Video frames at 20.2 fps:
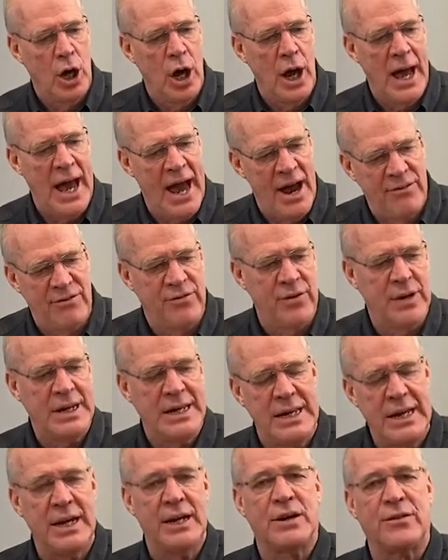every
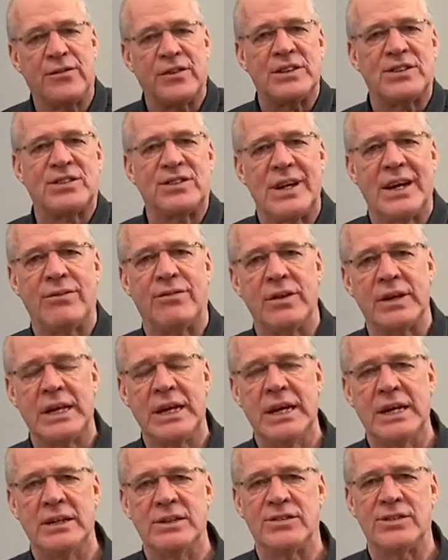year for several
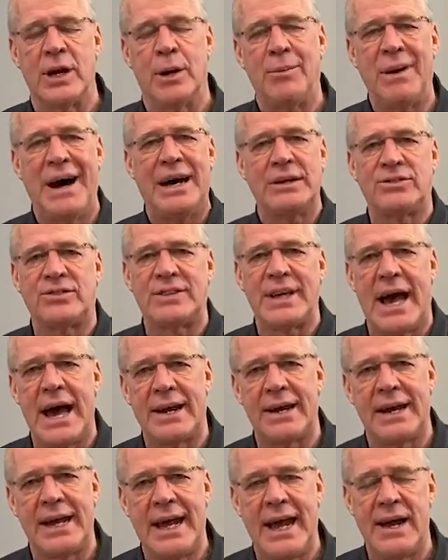years, about
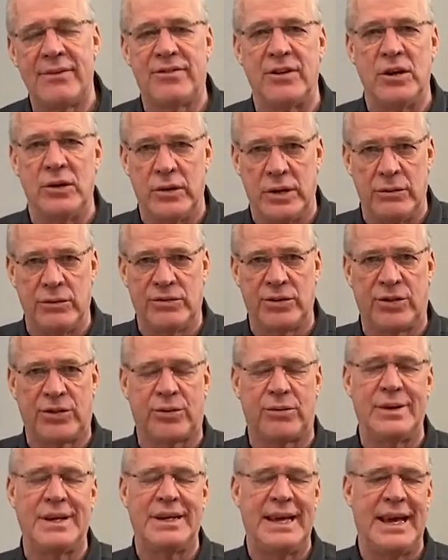Saturday afternoon, it was a
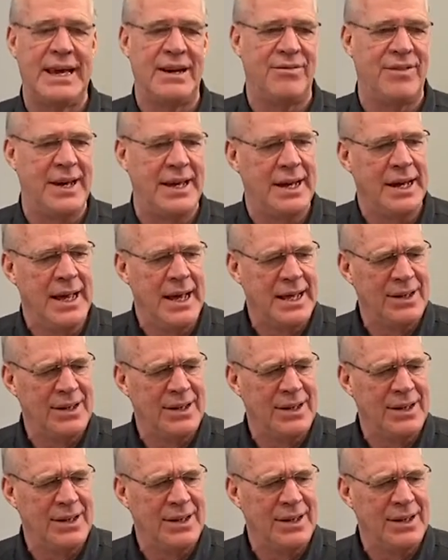three-day event,